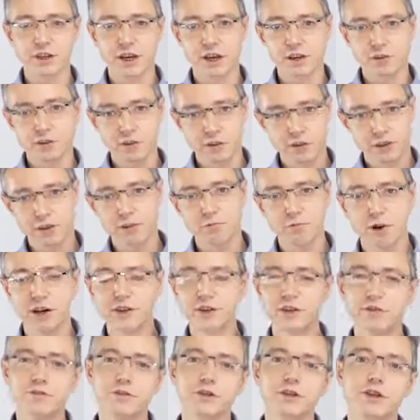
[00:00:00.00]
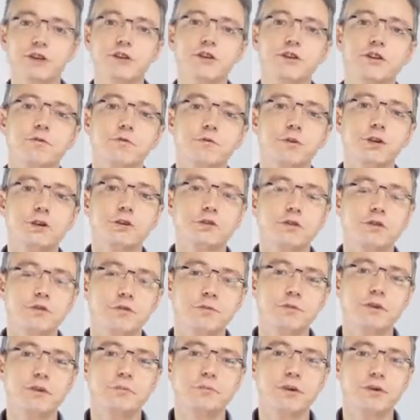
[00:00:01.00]
and one definition
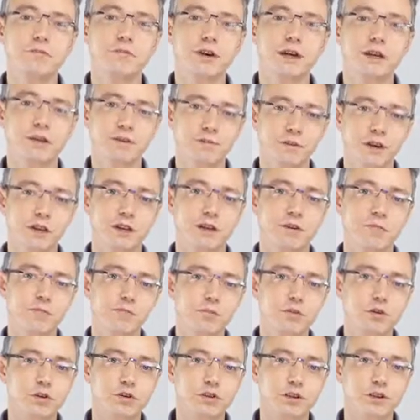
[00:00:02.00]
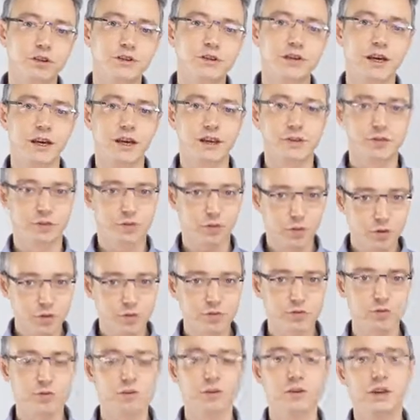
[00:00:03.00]
which will be very, very important and
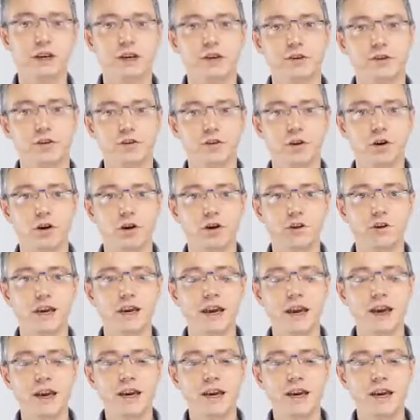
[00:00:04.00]
useful later on